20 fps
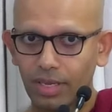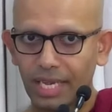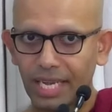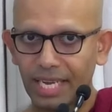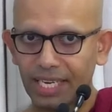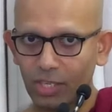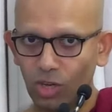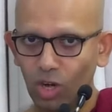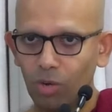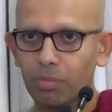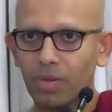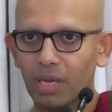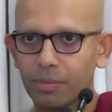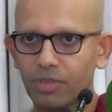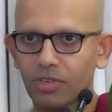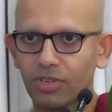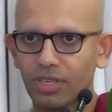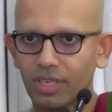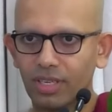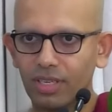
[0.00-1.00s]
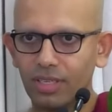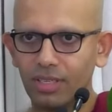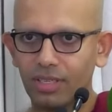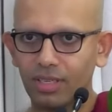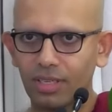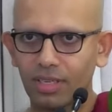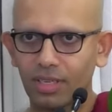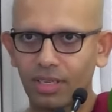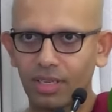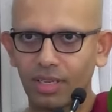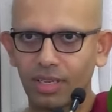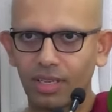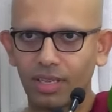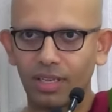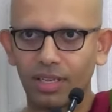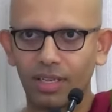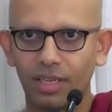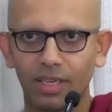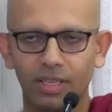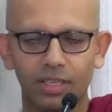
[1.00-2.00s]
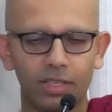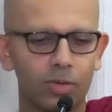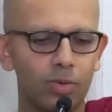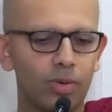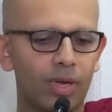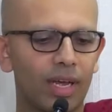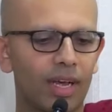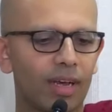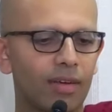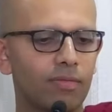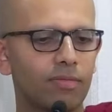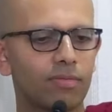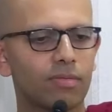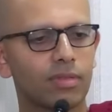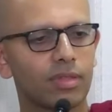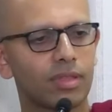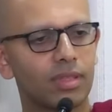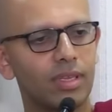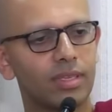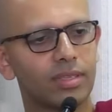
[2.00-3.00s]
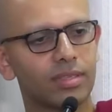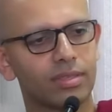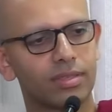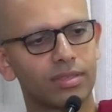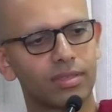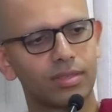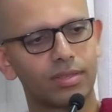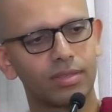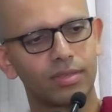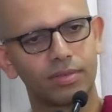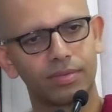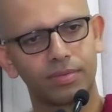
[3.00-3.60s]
in your memory you have this.